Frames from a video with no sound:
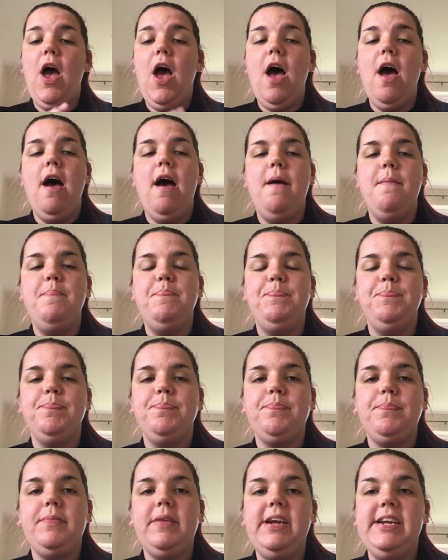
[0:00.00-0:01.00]
an
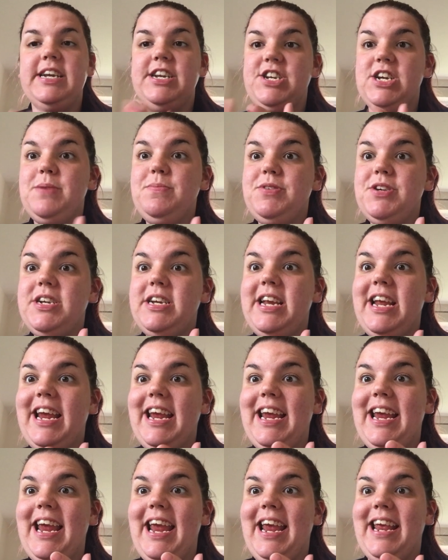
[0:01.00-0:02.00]
Egyptian,
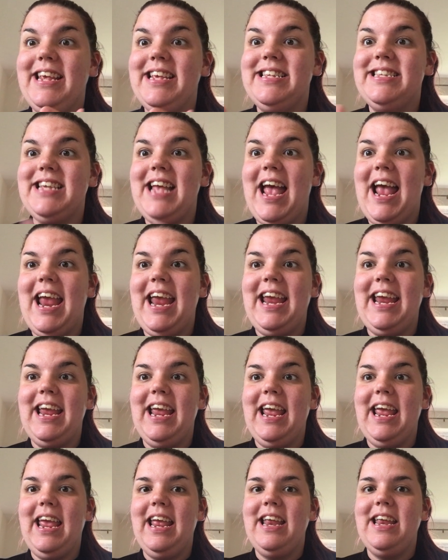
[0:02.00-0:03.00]
he is
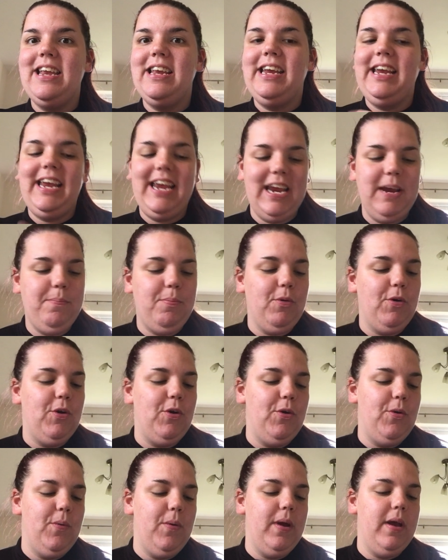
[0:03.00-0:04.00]
a
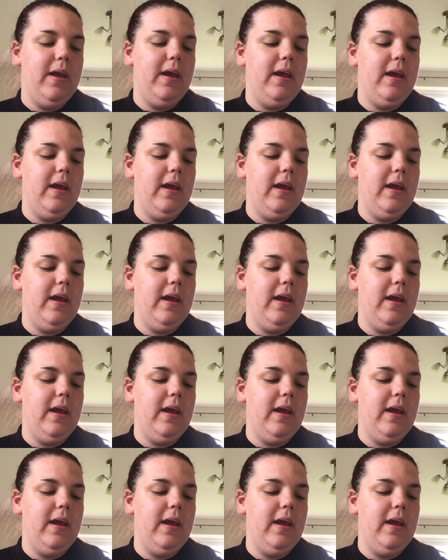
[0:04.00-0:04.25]
Hebrew